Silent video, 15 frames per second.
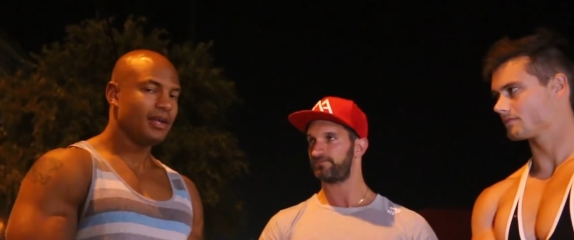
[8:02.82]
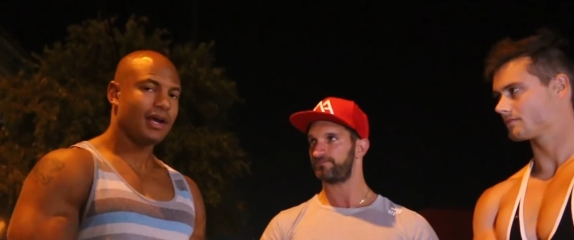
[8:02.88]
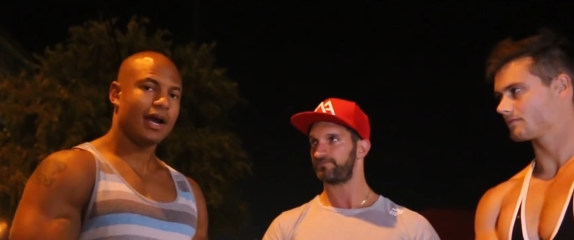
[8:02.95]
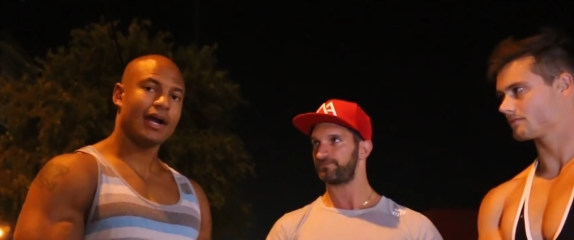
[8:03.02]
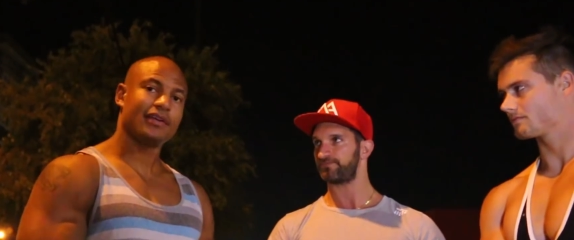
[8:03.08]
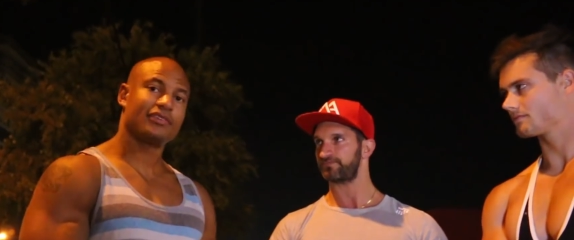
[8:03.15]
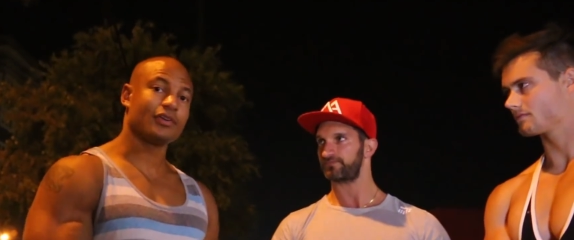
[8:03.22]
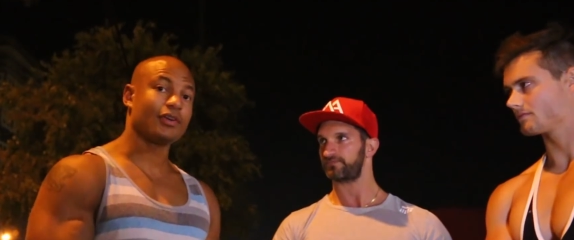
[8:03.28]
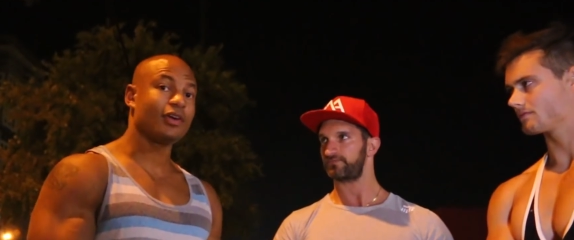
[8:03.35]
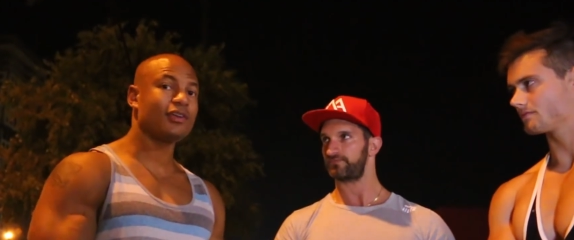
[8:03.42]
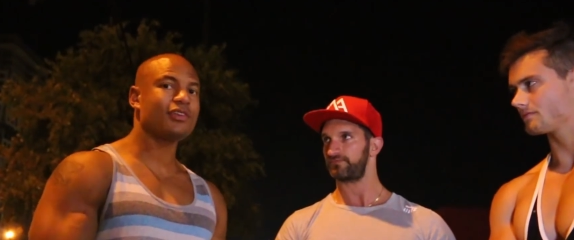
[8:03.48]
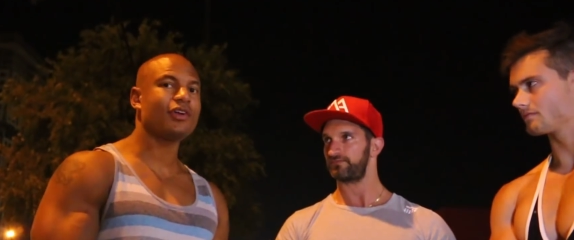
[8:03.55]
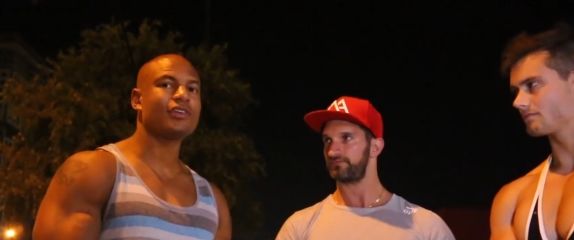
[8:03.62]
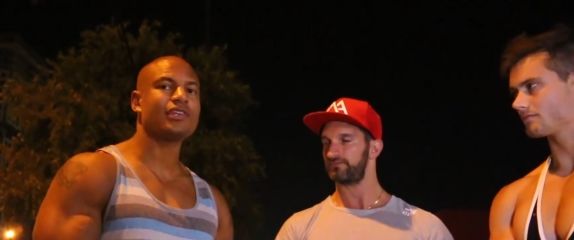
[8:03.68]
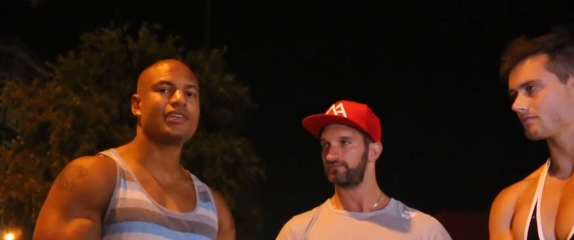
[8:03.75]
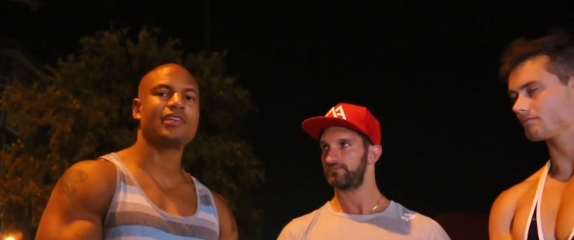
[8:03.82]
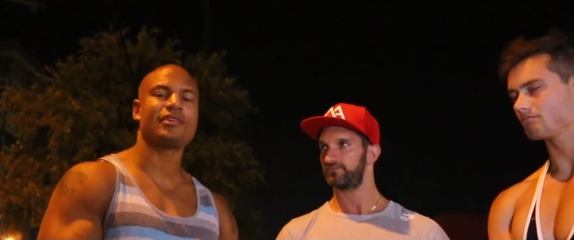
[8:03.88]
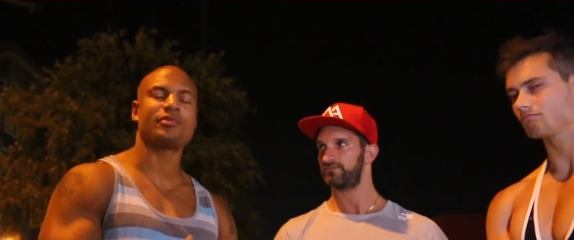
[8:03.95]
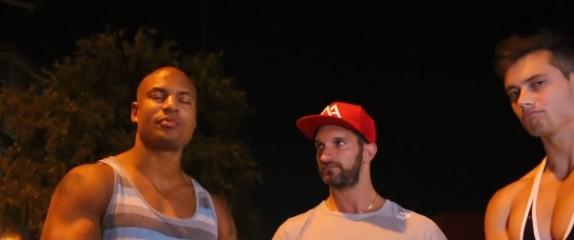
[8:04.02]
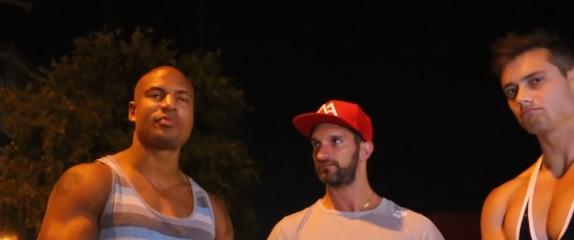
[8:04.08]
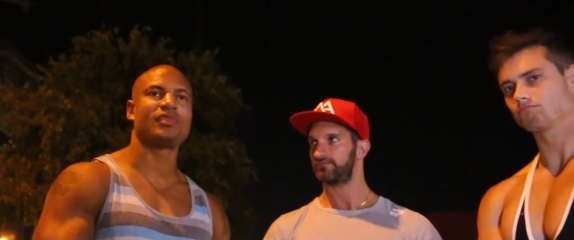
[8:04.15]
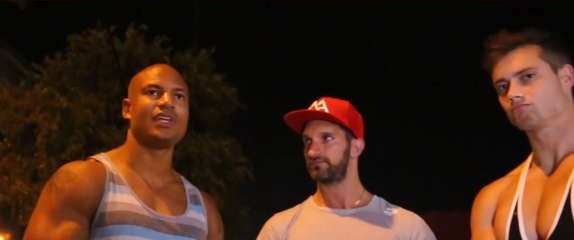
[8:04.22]
Speaker 1: All right, so th those are just
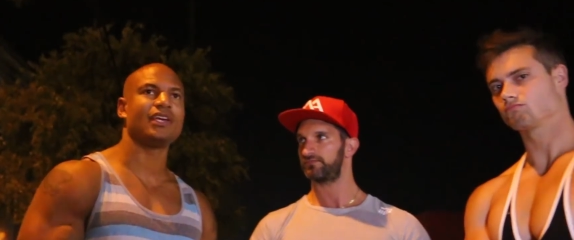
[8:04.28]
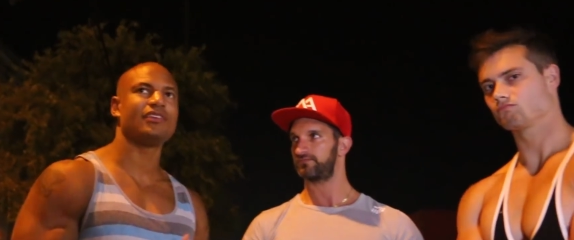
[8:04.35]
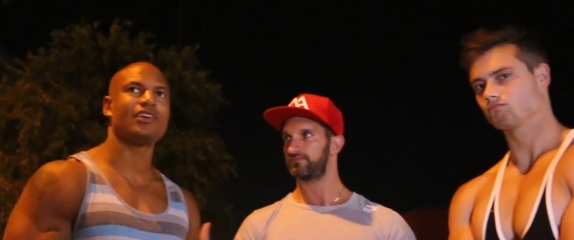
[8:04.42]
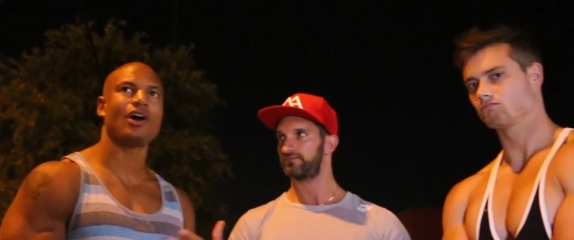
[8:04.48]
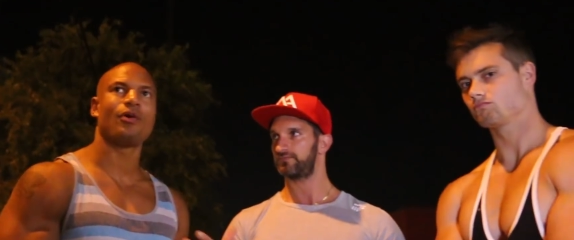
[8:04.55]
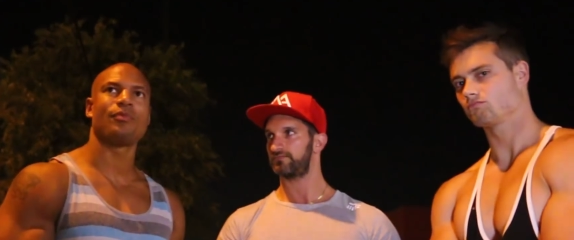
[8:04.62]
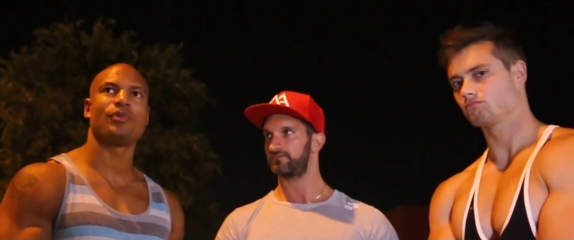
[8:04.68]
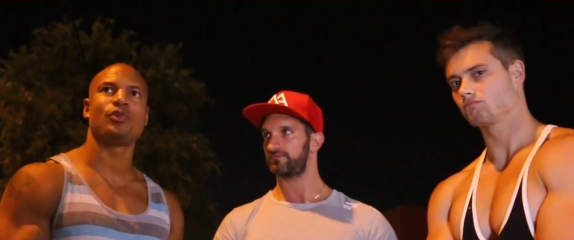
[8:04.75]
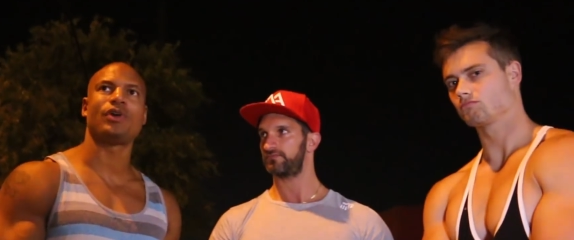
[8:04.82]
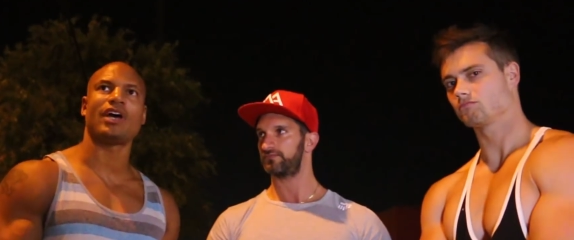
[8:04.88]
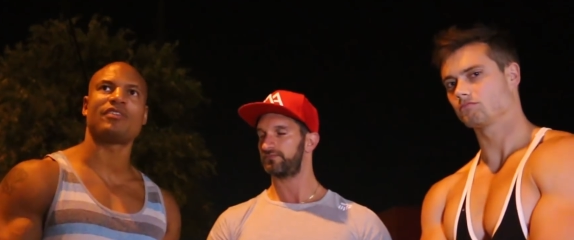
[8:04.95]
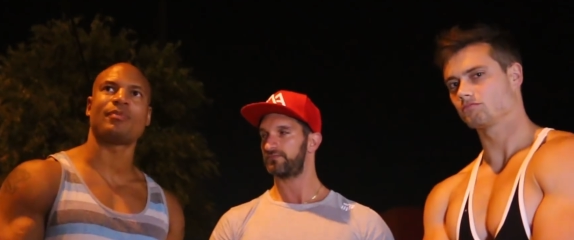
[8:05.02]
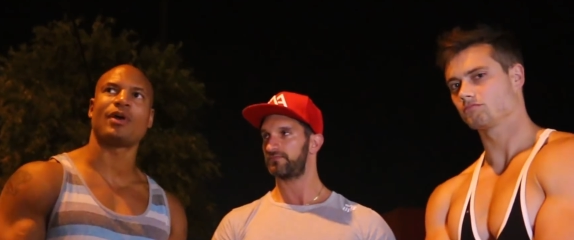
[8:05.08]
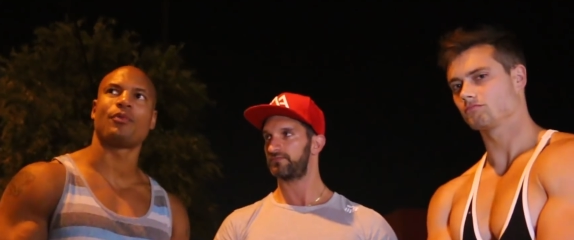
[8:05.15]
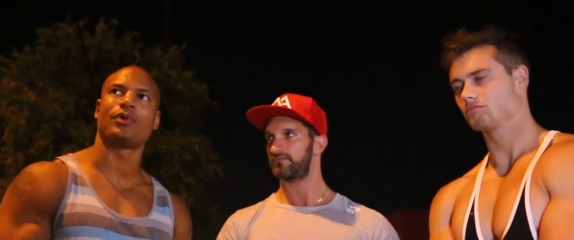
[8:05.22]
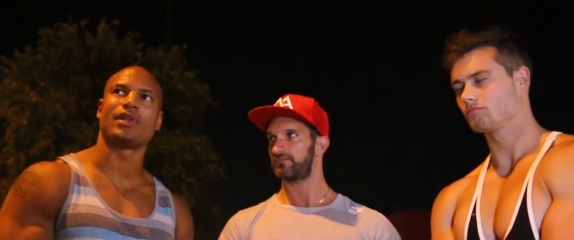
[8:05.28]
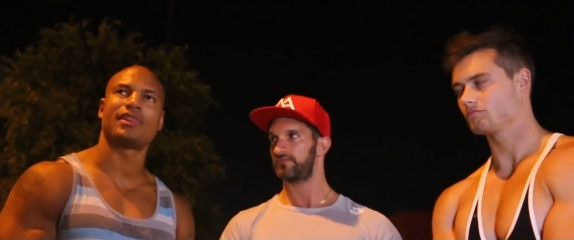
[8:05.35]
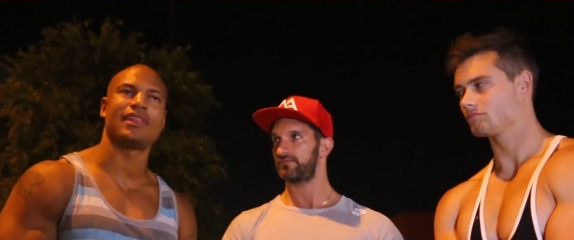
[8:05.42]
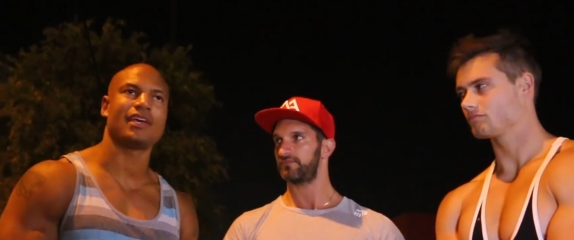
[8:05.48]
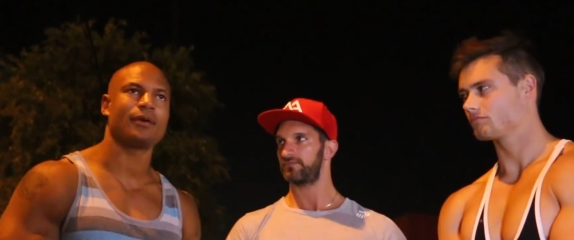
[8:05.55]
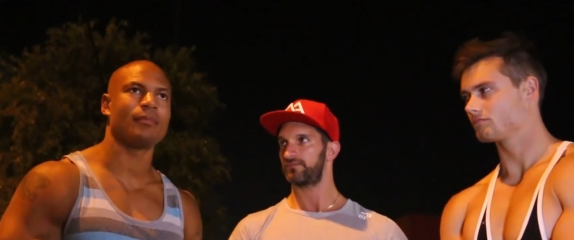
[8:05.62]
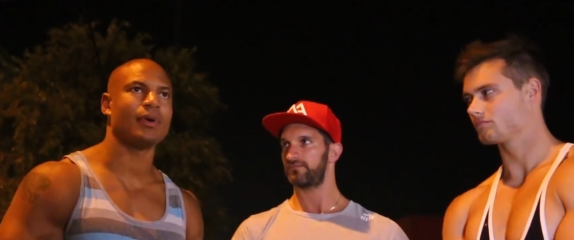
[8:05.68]
things y'all you guys might want to
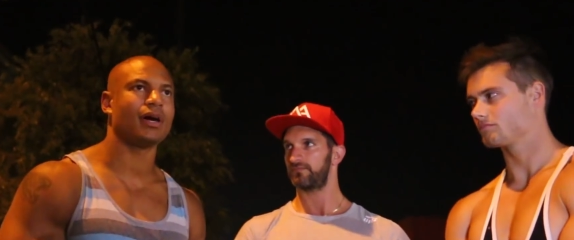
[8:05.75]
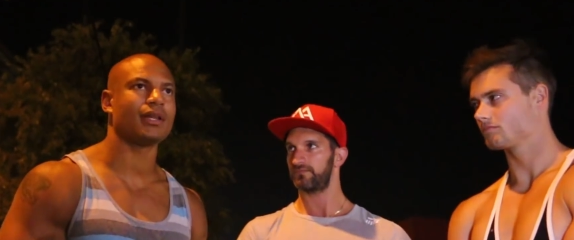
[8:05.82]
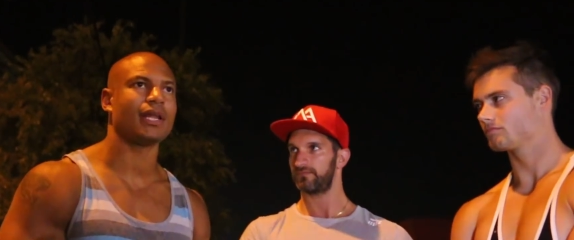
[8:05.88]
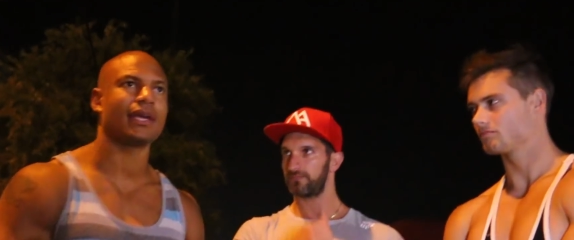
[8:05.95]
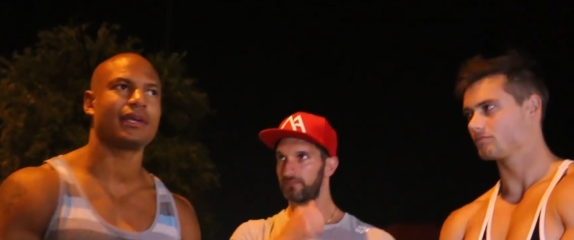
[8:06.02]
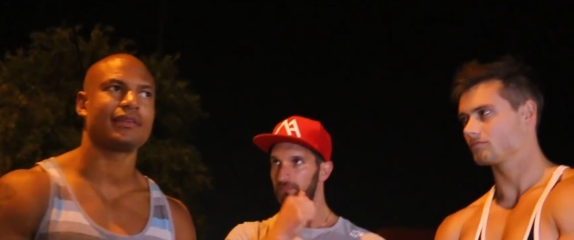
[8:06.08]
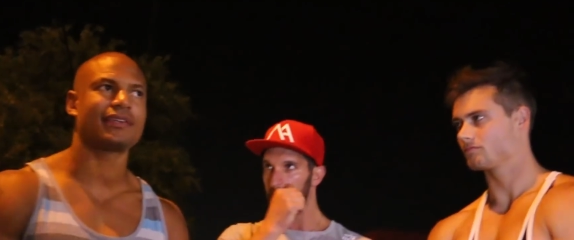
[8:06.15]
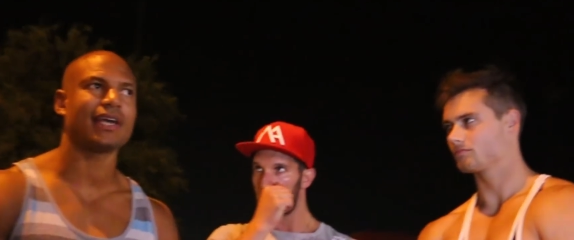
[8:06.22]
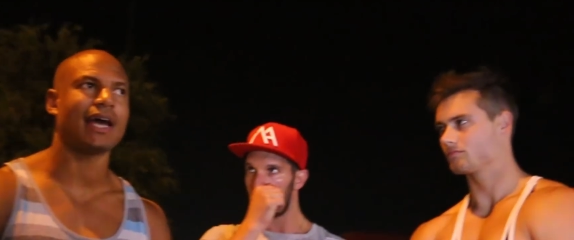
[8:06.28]
think about. Like, this